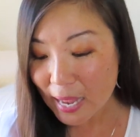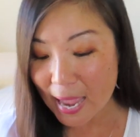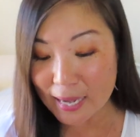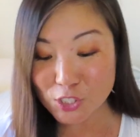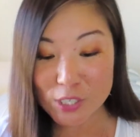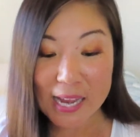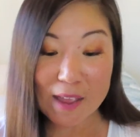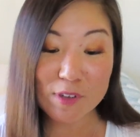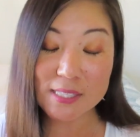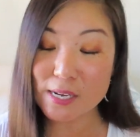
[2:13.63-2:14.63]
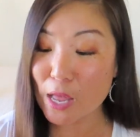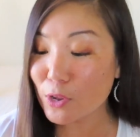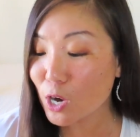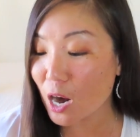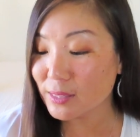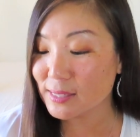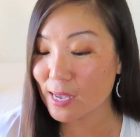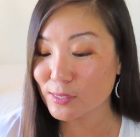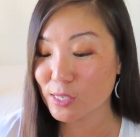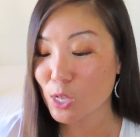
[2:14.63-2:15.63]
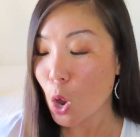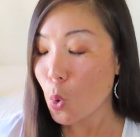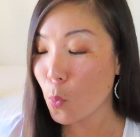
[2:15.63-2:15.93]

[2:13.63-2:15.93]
And she gave us another card that tells us